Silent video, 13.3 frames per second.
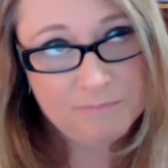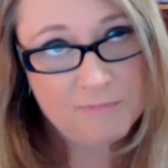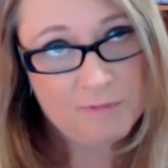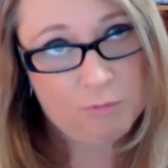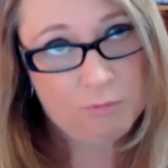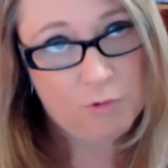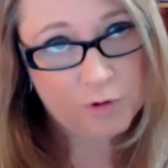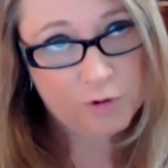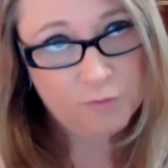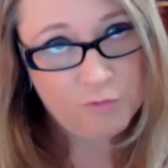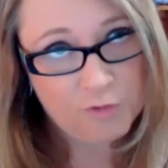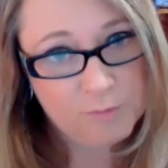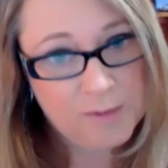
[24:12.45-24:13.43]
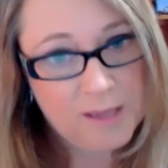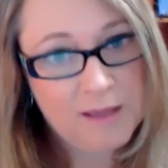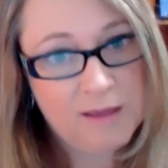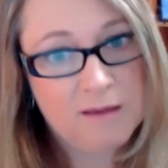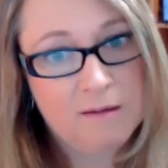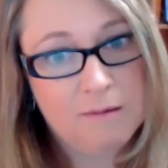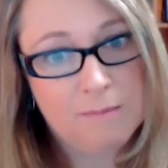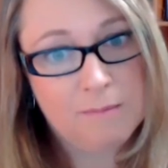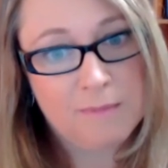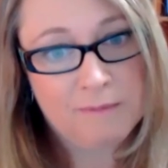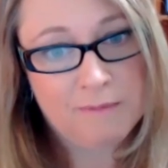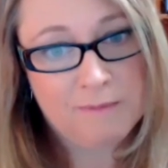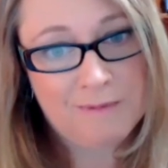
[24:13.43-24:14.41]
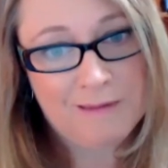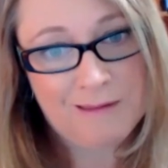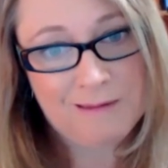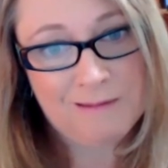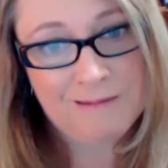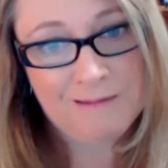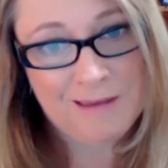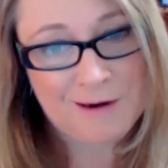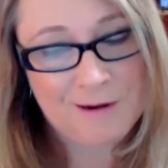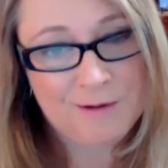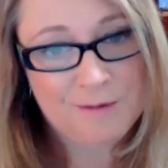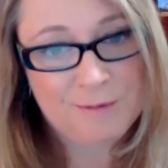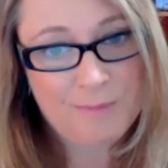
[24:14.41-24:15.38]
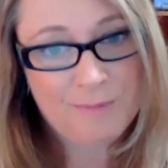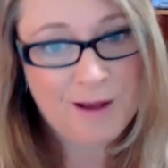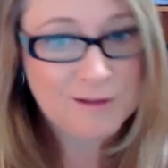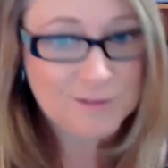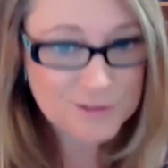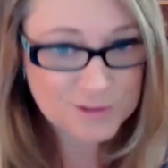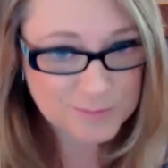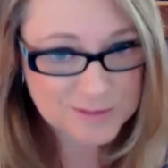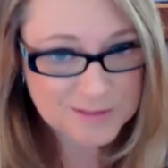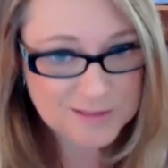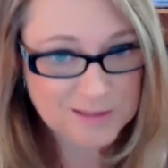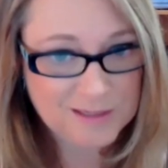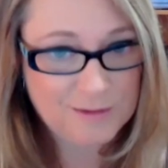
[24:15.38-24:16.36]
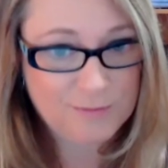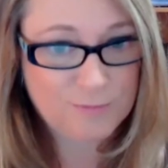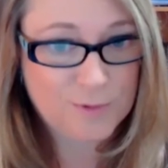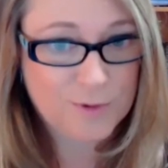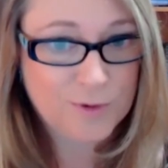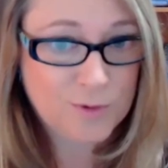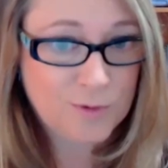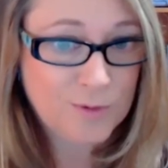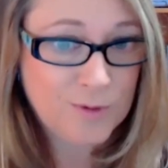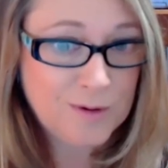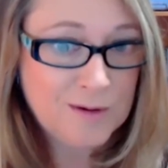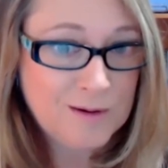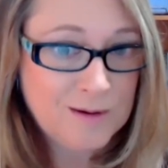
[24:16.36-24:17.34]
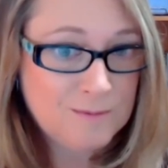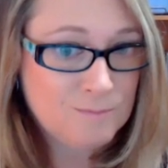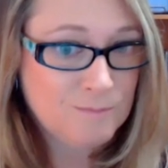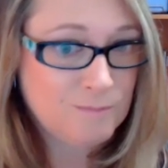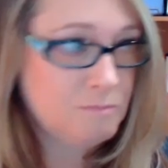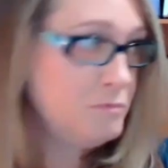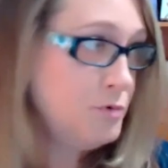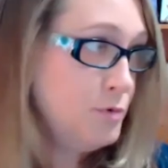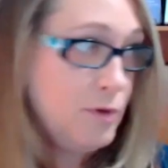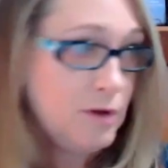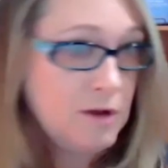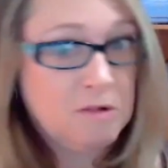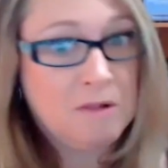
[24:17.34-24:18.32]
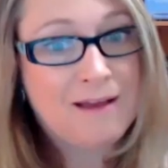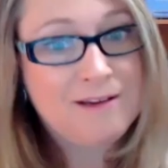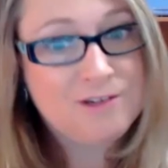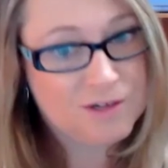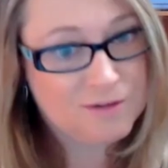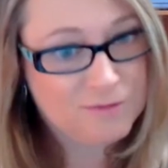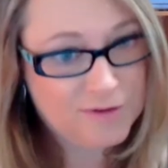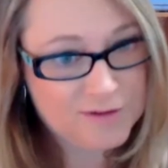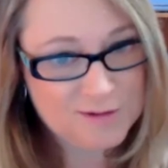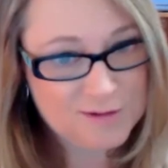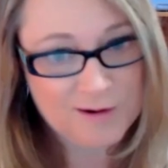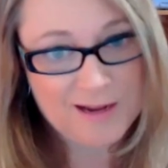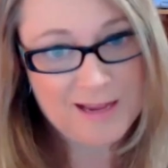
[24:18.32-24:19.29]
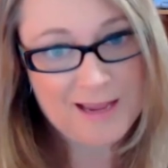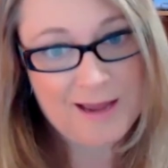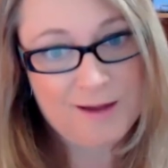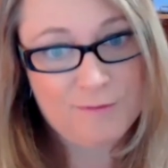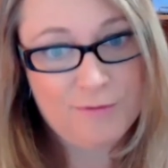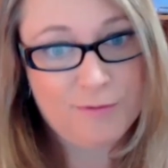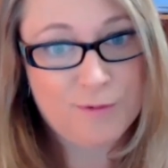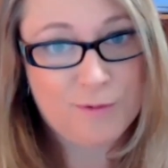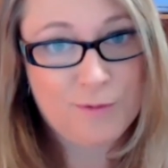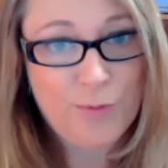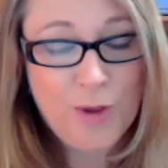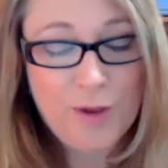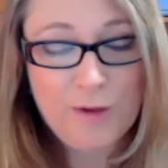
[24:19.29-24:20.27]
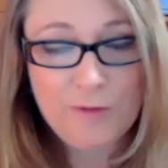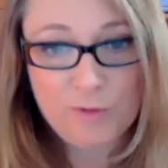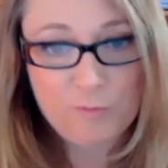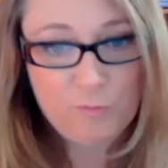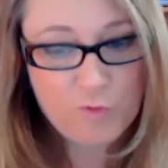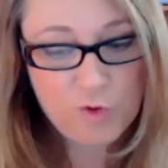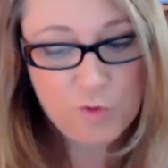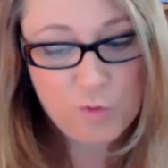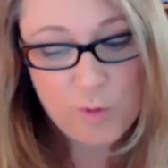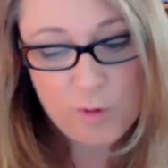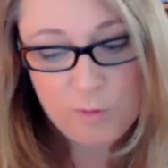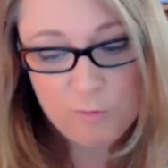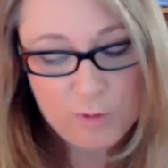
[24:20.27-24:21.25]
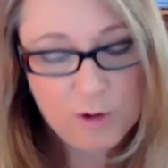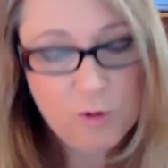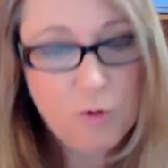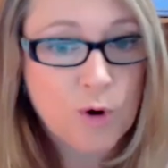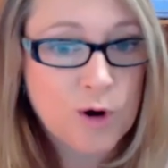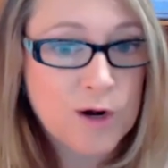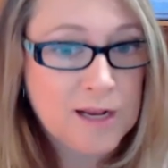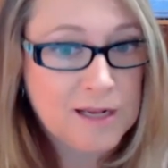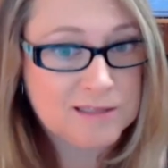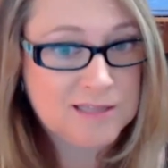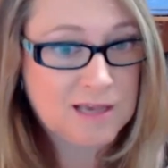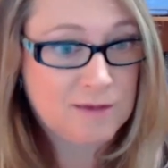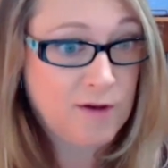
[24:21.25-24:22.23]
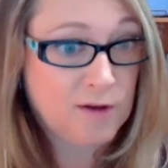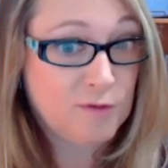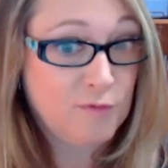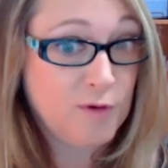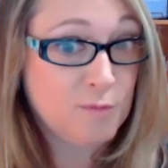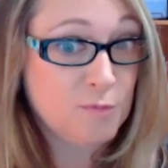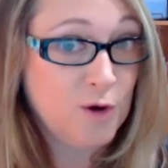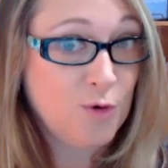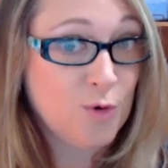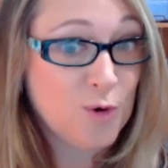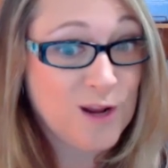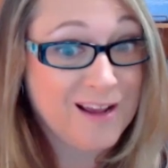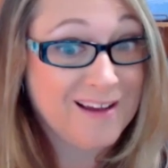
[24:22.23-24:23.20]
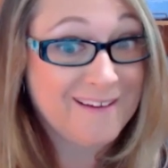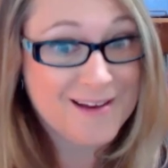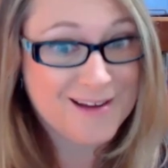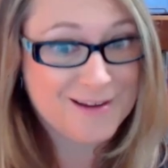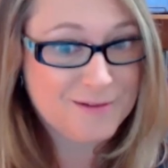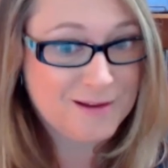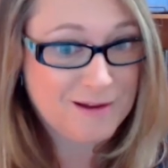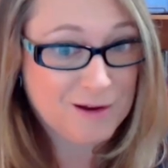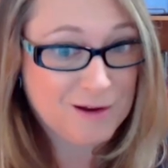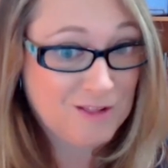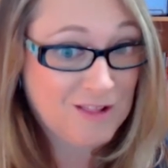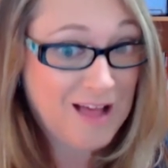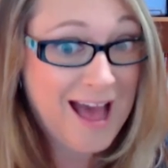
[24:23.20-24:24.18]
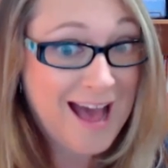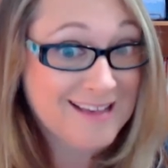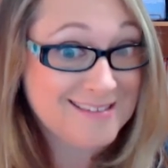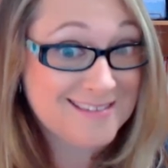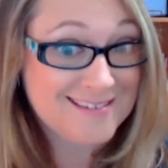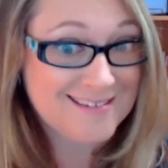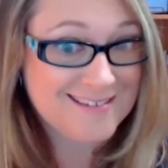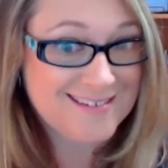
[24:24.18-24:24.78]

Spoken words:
learn from him, you know, posthumously through the collection of his art I have, through the few recordings I found of him recording a class,